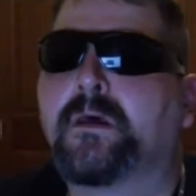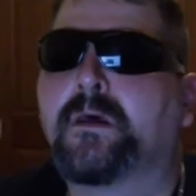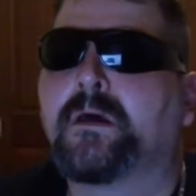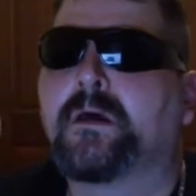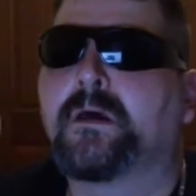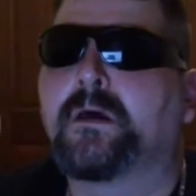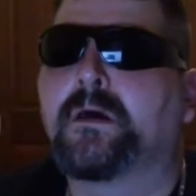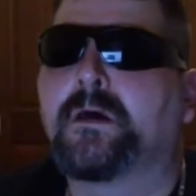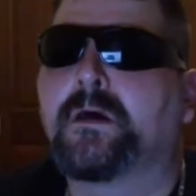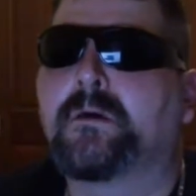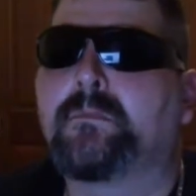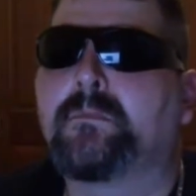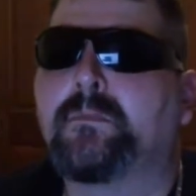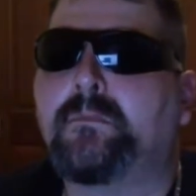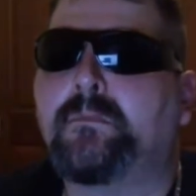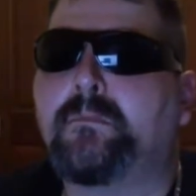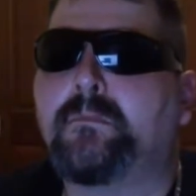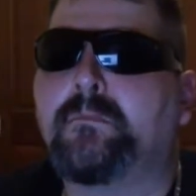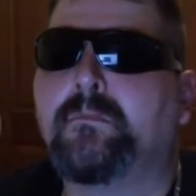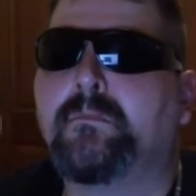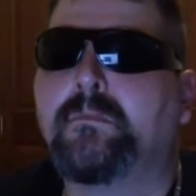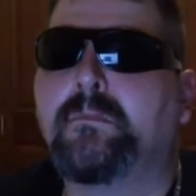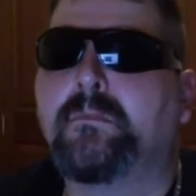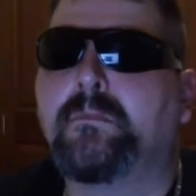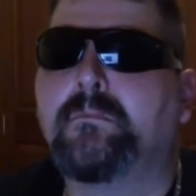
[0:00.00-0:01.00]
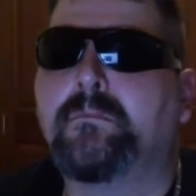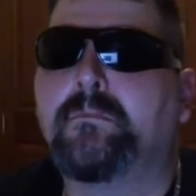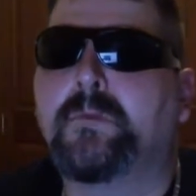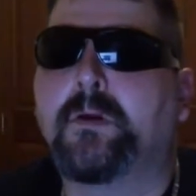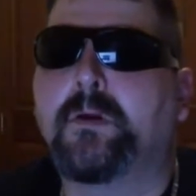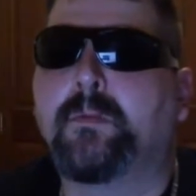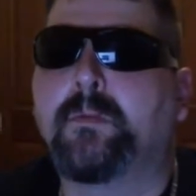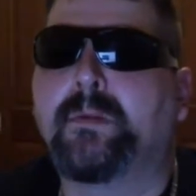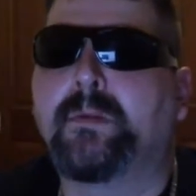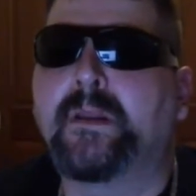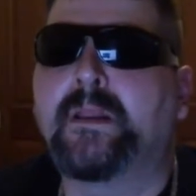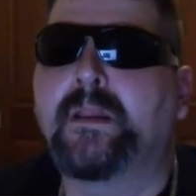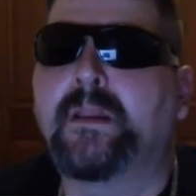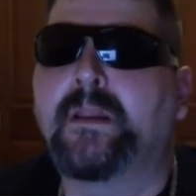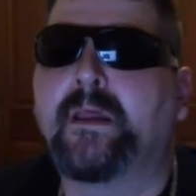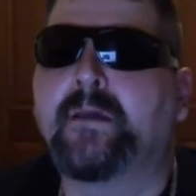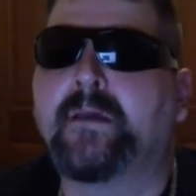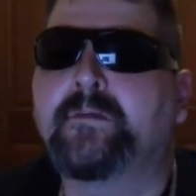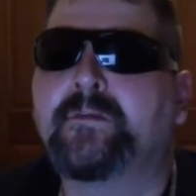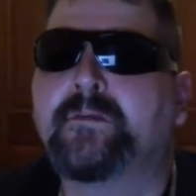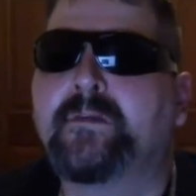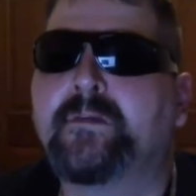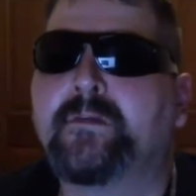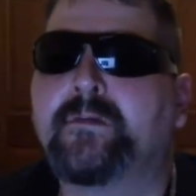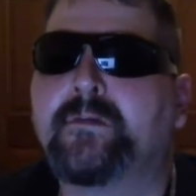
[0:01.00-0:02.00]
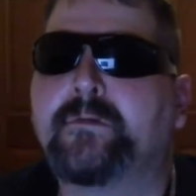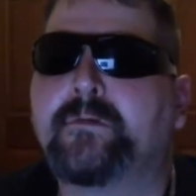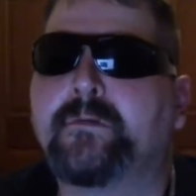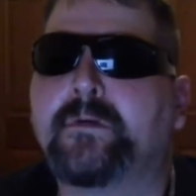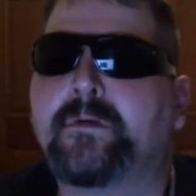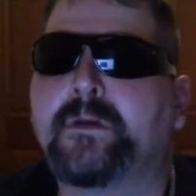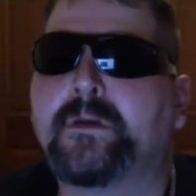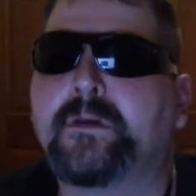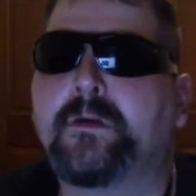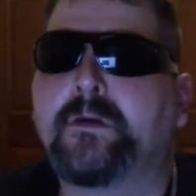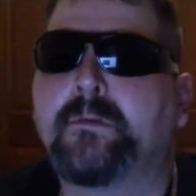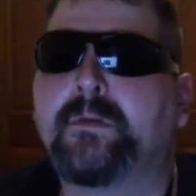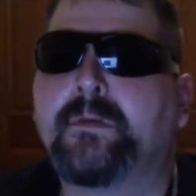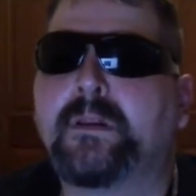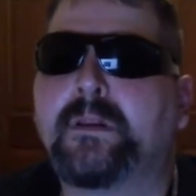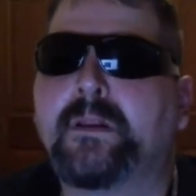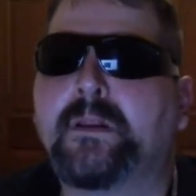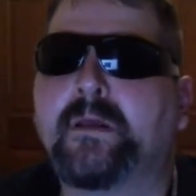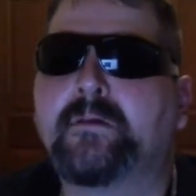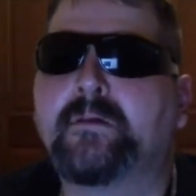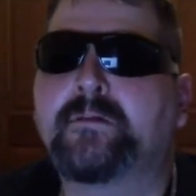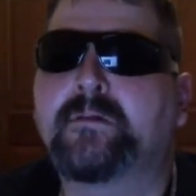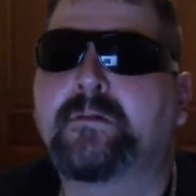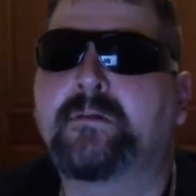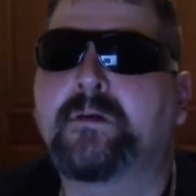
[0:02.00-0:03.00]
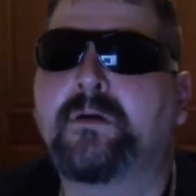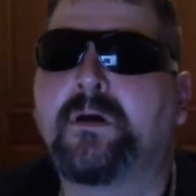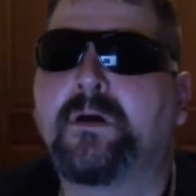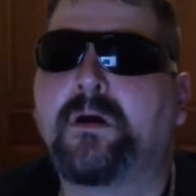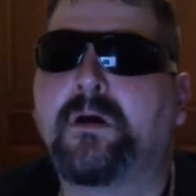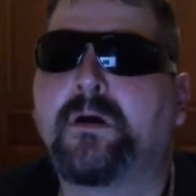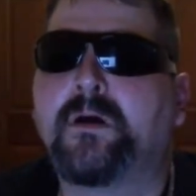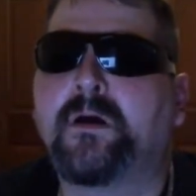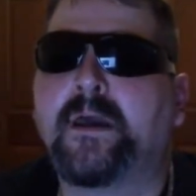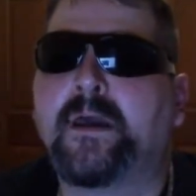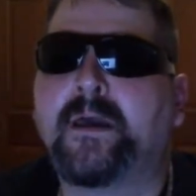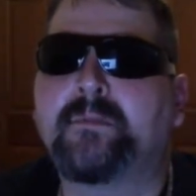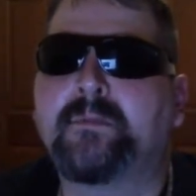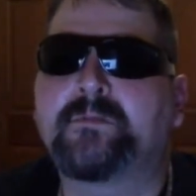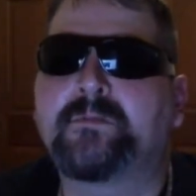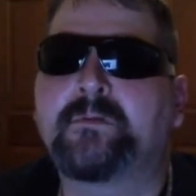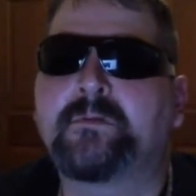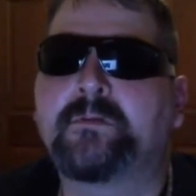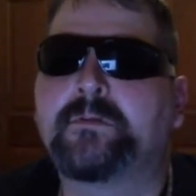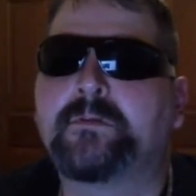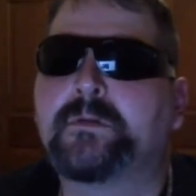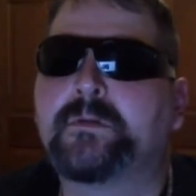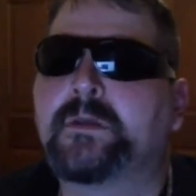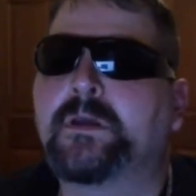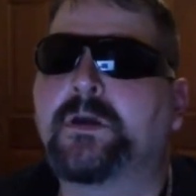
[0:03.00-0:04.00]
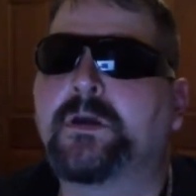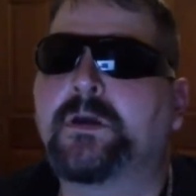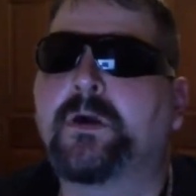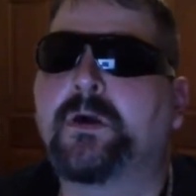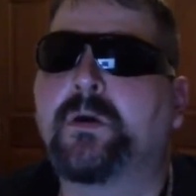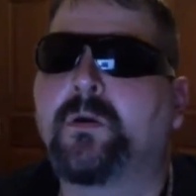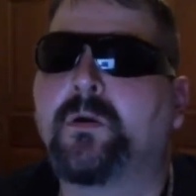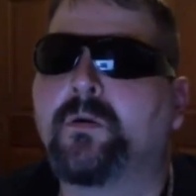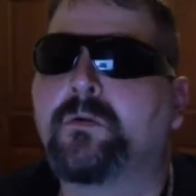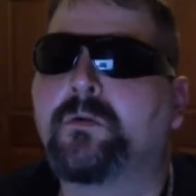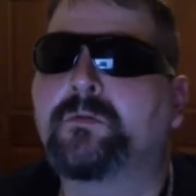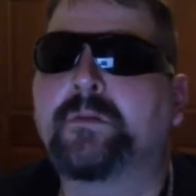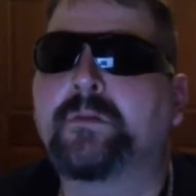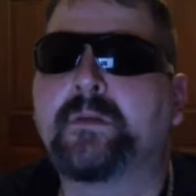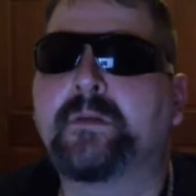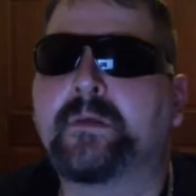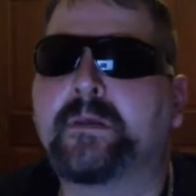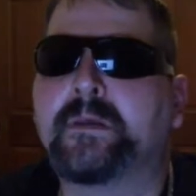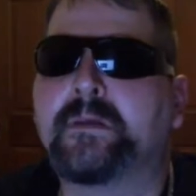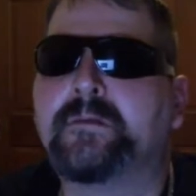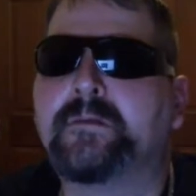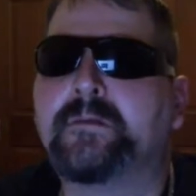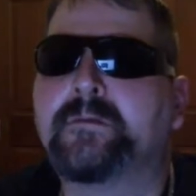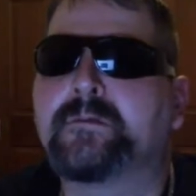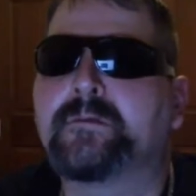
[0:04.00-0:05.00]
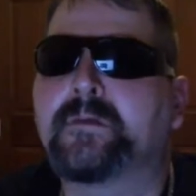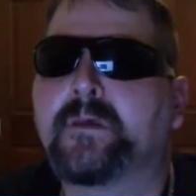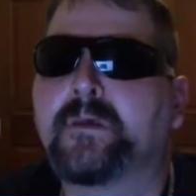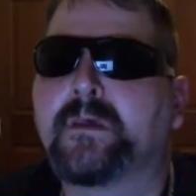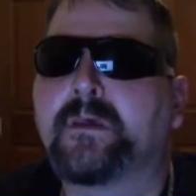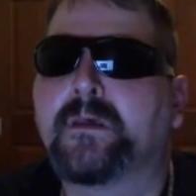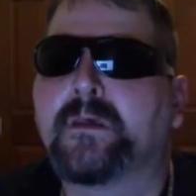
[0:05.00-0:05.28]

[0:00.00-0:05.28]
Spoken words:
Um, Nobody likes to do it. Nobody likes to call absolutely cold leads.